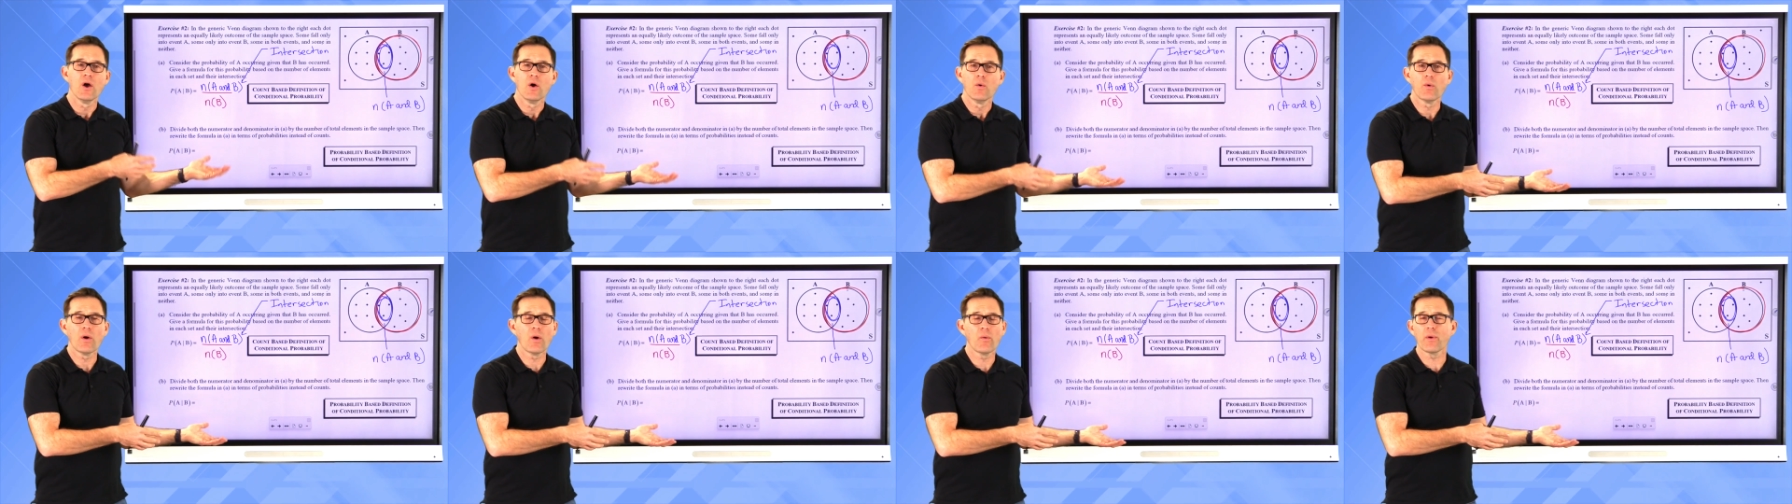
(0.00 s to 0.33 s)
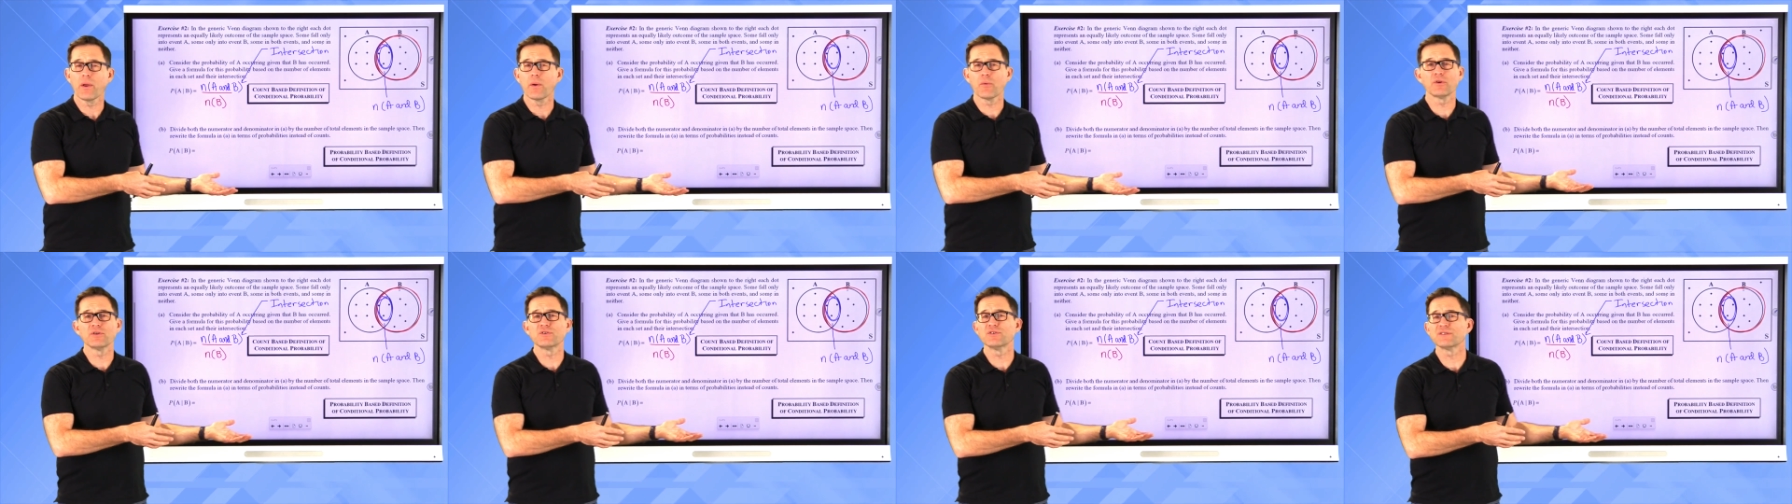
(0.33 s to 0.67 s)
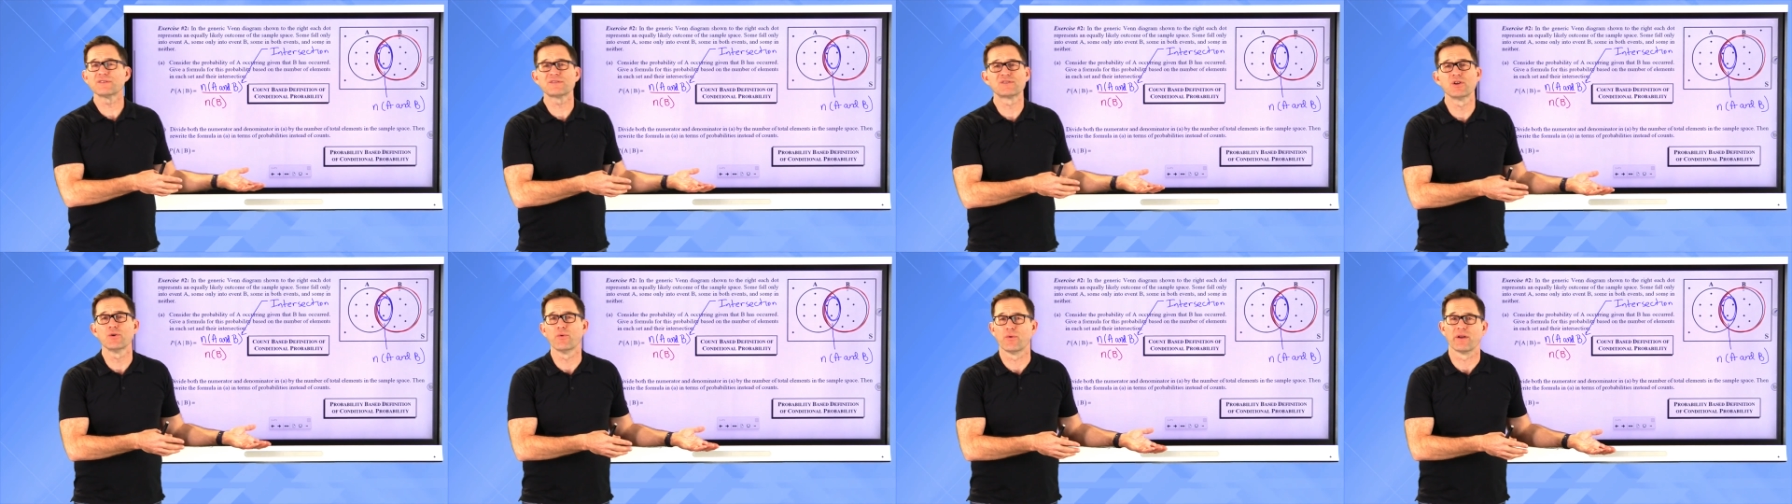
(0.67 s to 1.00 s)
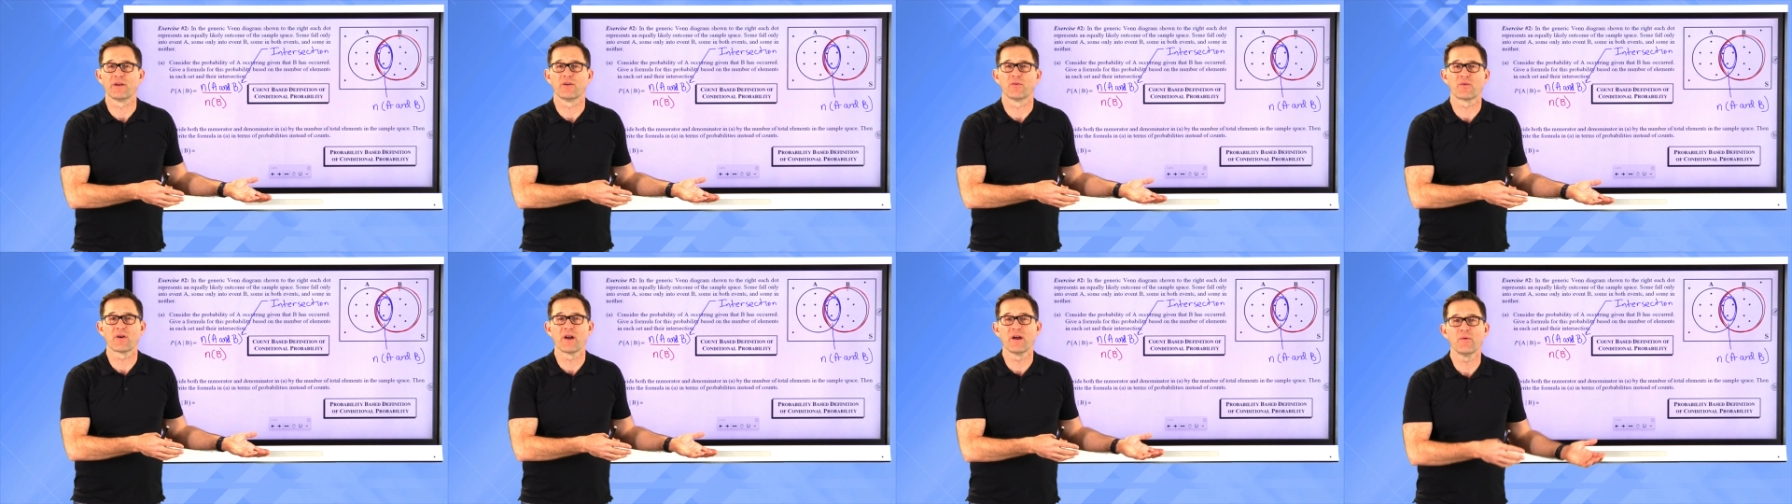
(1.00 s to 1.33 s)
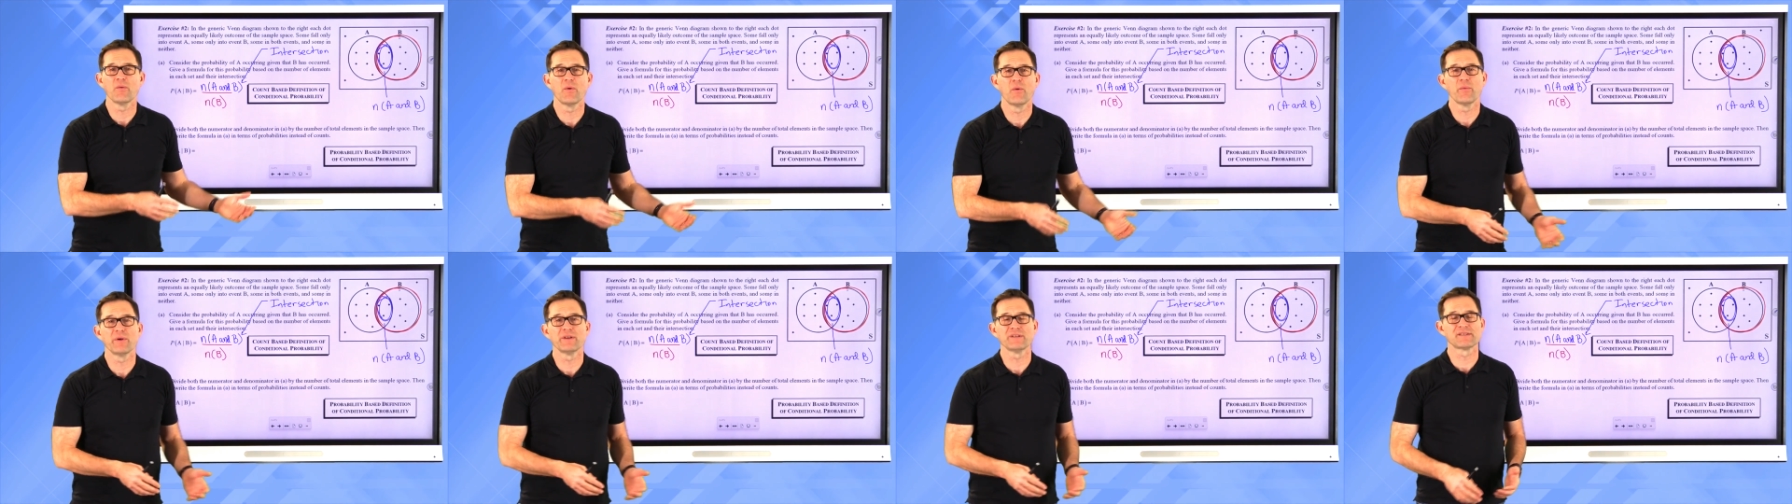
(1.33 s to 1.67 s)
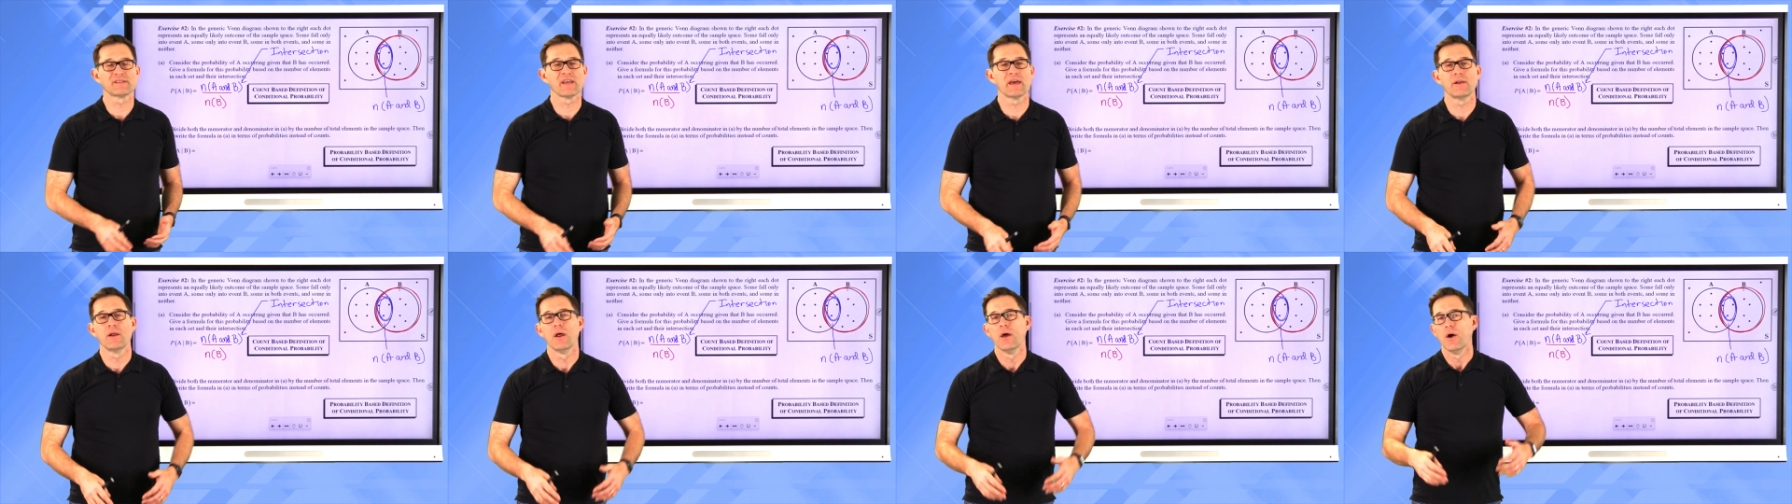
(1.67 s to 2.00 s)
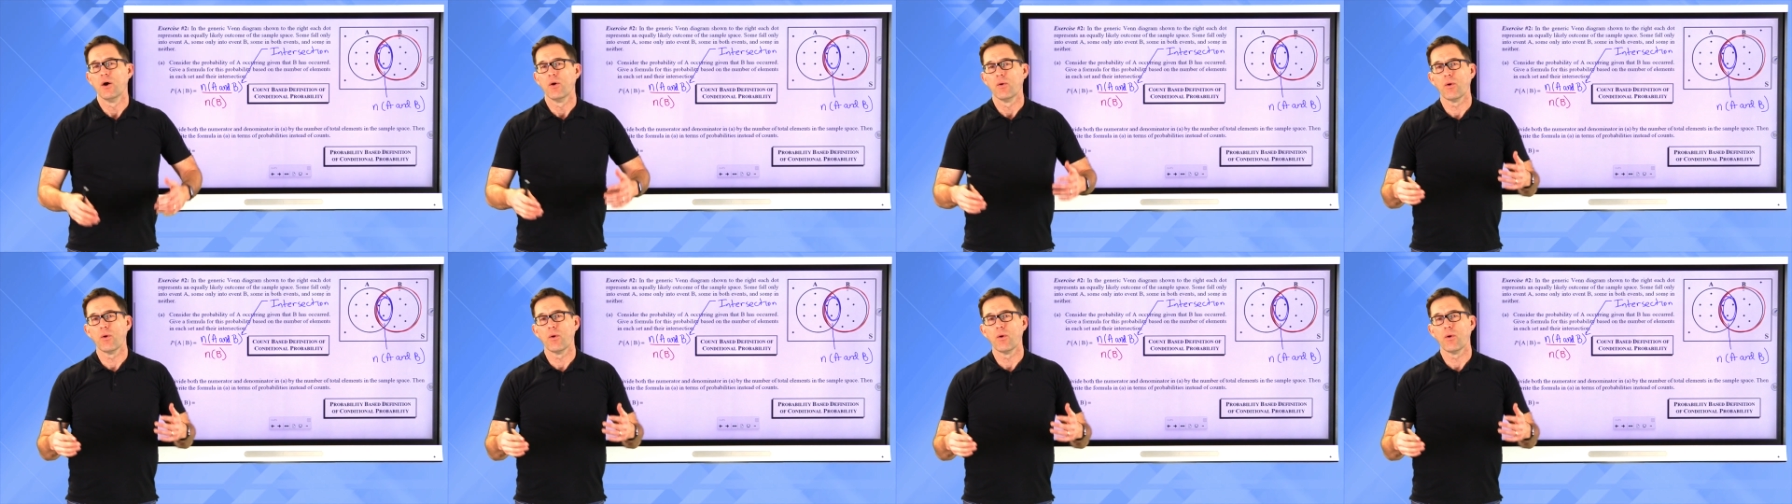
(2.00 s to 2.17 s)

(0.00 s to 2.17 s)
What we were just doing, right, when we said,